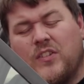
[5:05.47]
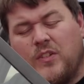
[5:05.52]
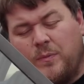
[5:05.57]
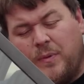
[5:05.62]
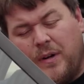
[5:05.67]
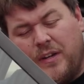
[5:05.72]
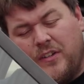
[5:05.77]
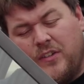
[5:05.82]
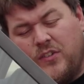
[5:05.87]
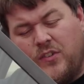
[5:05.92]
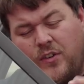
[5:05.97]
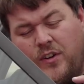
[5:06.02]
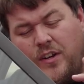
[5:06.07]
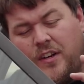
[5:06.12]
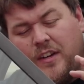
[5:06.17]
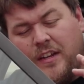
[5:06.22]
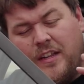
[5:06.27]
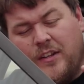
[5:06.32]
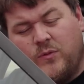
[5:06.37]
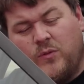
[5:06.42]
The brake dust got in,
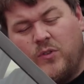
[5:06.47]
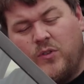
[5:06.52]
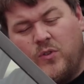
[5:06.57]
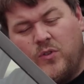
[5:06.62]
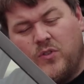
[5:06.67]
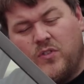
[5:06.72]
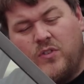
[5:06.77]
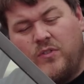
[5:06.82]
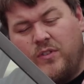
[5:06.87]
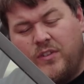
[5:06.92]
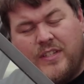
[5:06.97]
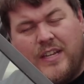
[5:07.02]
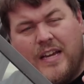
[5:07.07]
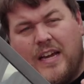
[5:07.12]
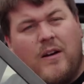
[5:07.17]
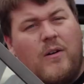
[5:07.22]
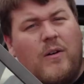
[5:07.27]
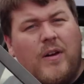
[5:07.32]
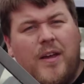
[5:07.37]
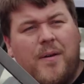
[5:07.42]
and that's what caused the noise.
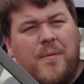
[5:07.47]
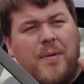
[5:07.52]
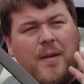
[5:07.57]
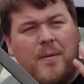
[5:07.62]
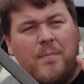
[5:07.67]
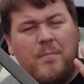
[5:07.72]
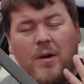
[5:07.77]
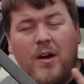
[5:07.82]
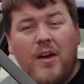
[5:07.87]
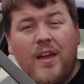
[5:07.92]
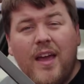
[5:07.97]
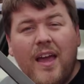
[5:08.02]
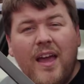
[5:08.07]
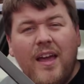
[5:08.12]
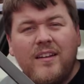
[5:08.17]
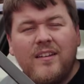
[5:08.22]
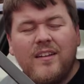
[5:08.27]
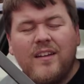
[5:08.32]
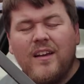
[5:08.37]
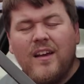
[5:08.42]
Now, in my
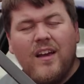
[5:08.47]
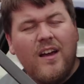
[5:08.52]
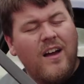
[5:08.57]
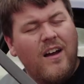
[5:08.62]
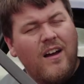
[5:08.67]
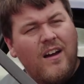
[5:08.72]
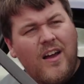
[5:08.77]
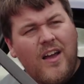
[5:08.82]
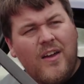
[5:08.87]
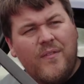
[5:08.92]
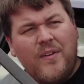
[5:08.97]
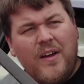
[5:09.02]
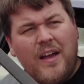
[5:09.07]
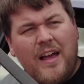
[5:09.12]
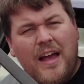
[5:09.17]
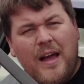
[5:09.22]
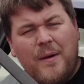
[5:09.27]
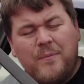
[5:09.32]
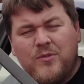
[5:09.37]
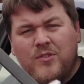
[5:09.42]
head, I have
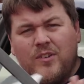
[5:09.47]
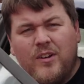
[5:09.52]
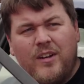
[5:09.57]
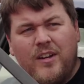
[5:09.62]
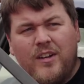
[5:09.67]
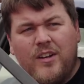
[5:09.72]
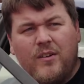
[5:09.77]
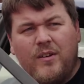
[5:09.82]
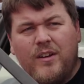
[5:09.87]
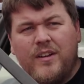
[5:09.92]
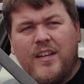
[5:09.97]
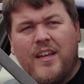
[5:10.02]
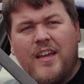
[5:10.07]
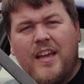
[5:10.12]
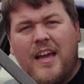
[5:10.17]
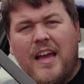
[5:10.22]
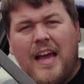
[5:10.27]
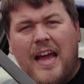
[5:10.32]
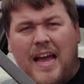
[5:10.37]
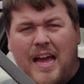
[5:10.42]
absolutely no
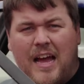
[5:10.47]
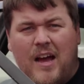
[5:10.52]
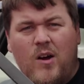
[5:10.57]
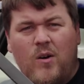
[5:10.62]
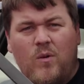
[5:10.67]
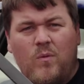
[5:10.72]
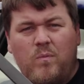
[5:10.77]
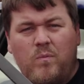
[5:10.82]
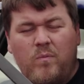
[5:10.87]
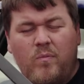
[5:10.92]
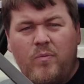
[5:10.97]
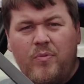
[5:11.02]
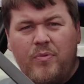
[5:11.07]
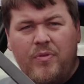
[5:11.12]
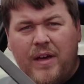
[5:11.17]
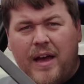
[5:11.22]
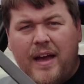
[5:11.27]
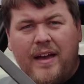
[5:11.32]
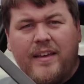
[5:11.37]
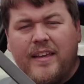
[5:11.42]
idea how
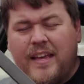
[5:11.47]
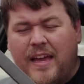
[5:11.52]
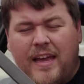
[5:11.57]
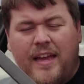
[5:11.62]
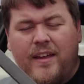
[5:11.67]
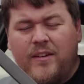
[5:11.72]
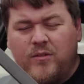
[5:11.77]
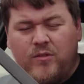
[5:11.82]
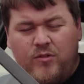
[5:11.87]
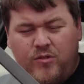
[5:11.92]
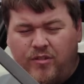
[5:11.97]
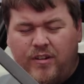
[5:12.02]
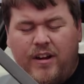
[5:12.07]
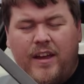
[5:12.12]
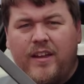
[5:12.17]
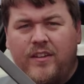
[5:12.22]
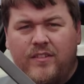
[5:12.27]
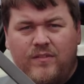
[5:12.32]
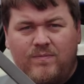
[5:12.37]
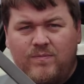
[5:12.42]
that can
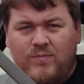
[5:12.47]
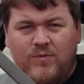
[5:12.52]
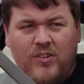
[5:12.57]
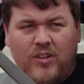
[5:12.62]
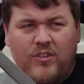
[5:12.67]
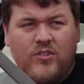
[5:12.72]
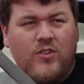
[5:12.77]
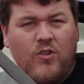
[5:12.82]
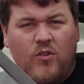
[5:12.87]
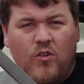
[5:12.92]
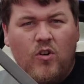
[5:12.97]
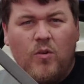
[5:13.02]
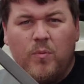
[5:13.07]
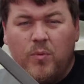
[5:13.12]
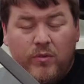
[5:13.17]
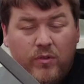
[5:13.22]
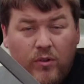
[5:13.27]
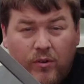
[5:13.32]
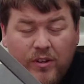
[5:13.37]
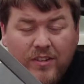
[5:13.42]
create such a horrible
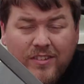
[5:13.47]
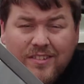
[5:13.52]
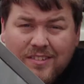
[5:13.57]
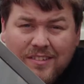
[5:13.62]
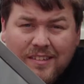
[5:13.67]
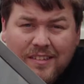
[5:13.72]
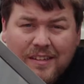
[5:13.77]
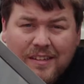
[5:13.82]
noise.